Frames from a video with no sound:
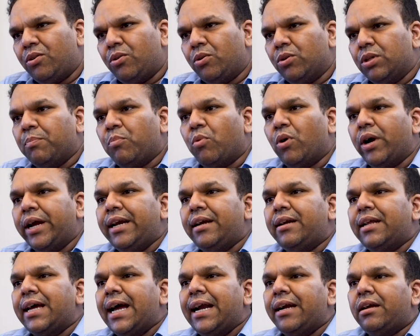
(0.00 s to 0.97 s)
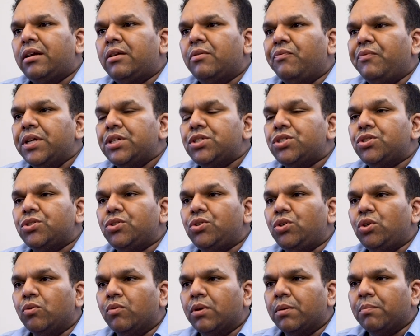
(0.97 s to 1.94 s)
to the point at which
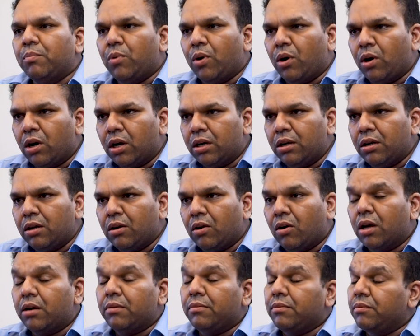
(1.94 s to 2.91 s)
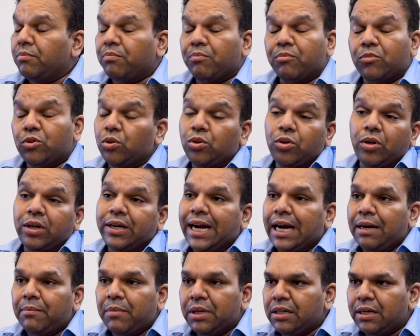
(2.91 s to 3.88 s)
you were born or to your
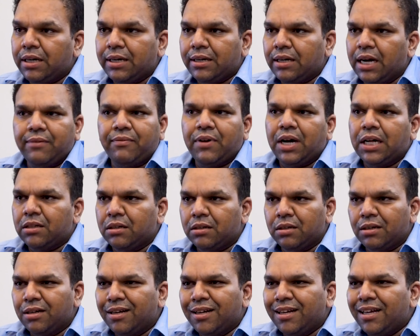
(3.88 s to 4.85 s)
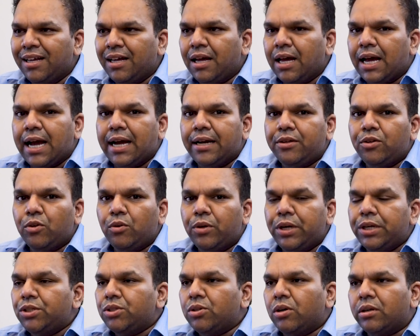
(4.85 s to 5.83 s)
grandmother and grandfather and you
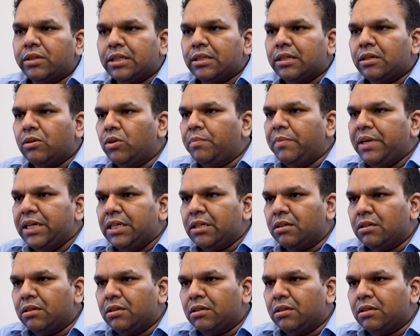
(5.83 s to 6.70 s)
ensure that they don't meet.